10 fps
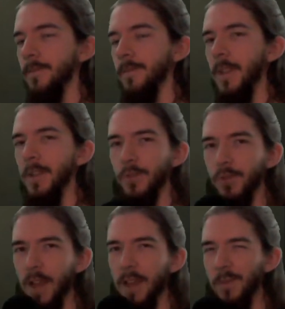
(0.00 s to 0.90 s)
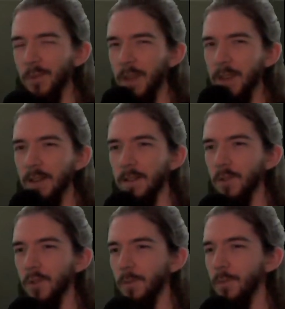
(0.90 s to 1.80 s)
know, drab green
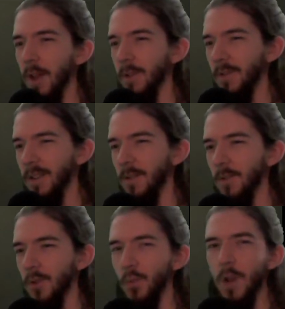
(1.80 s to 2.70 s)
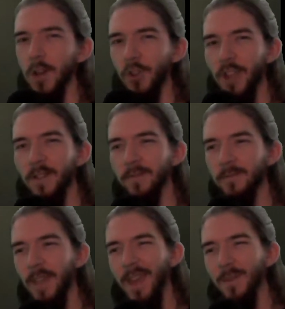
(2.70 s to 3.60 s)
colors, brown colors, washed out
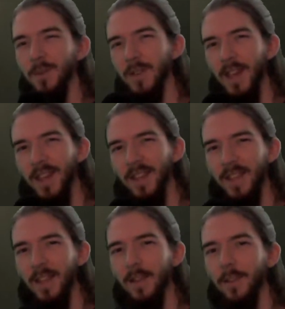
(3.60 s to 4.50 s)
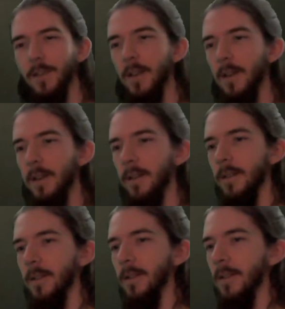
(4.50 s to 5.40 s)
camo kind of things.
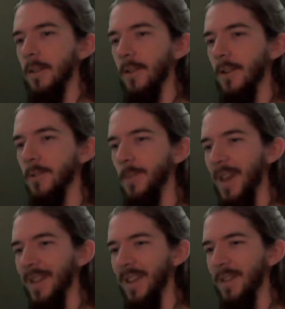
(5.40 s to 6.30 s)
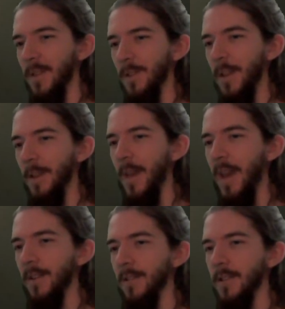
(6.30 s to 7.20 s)
The cargo pants have a slight
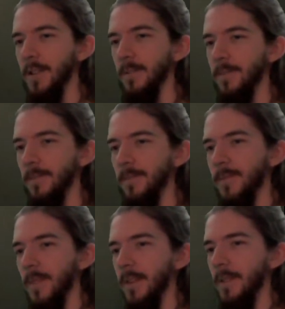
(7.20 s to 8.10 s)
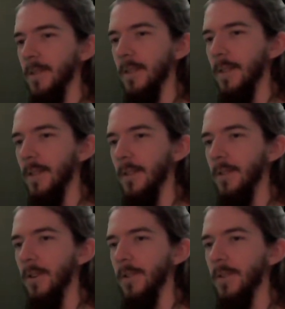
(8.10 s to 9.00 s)
pattern on them. This
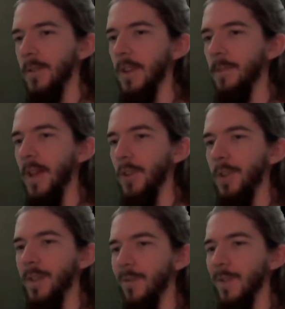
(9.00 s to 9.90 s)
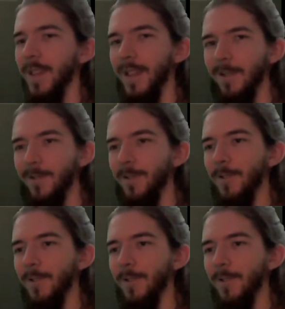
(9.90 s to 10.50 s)
dark green matches everything else.